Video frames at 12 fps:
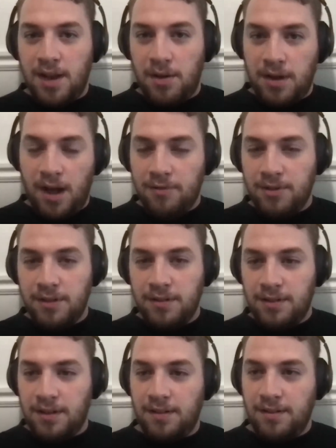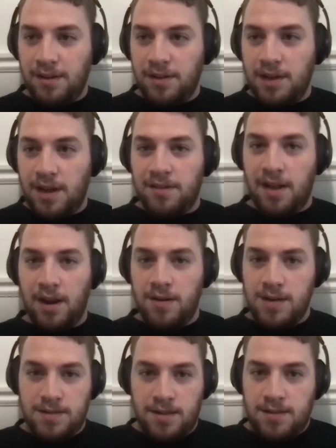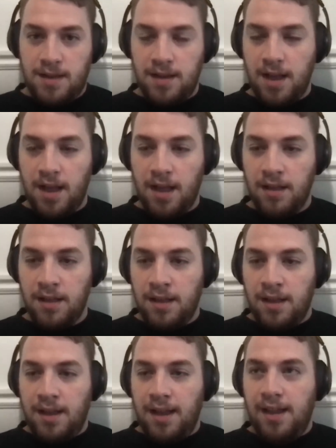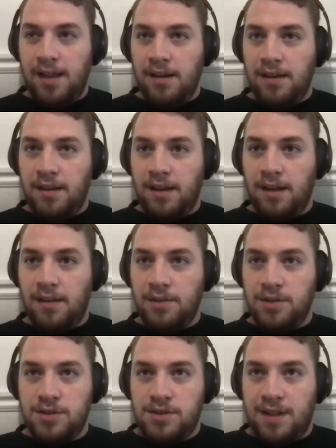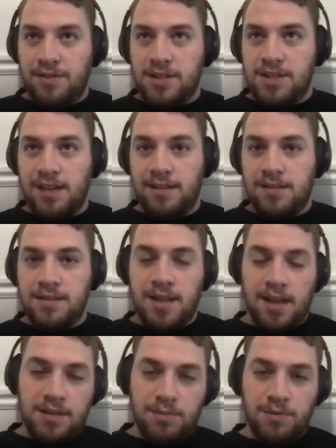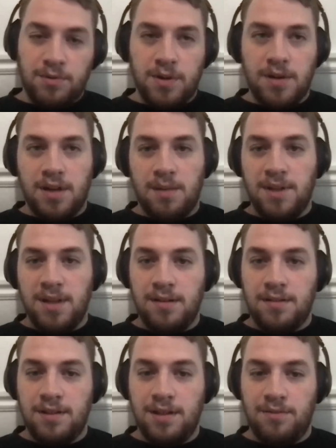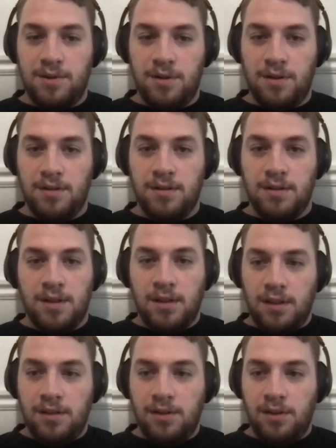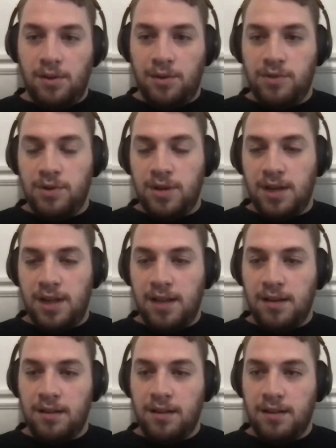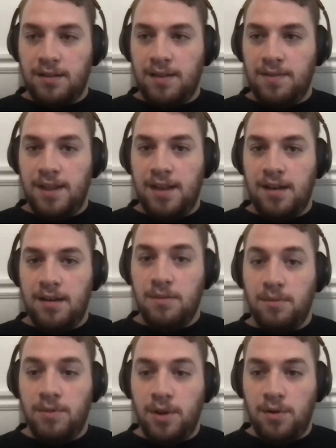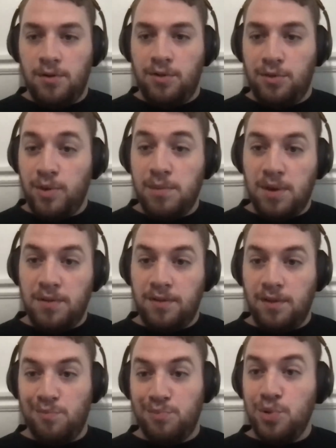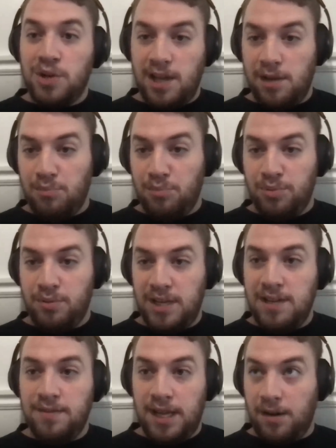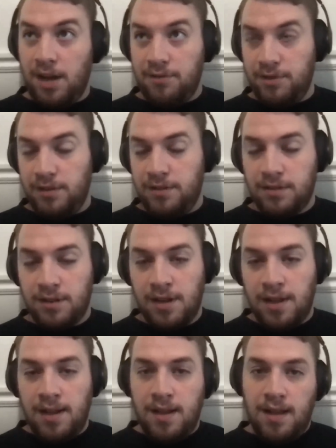county office and I said, are you guys hiring? And they said, yeah. And uh, you just have to take this test before you come in to see if you're, you know, if you can handle it. And then there's three months of boot camp in that office